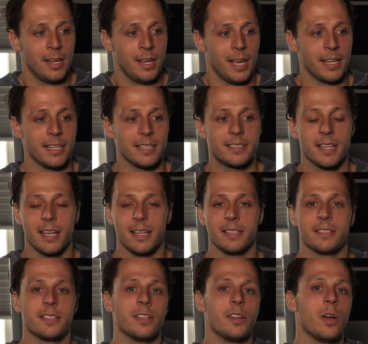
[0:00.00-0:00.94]
And he
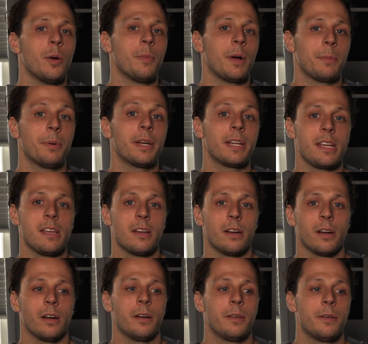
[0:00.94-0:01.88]
says, my buddy
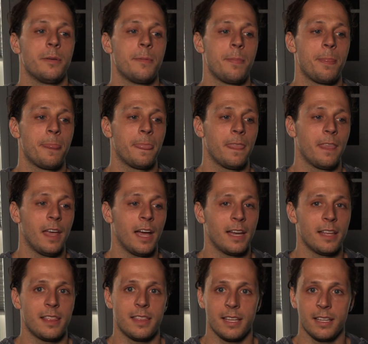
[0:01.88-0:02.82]
here,
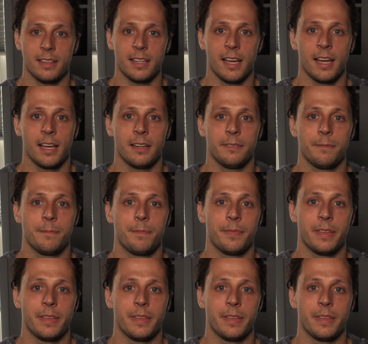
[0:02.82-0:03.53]
I think that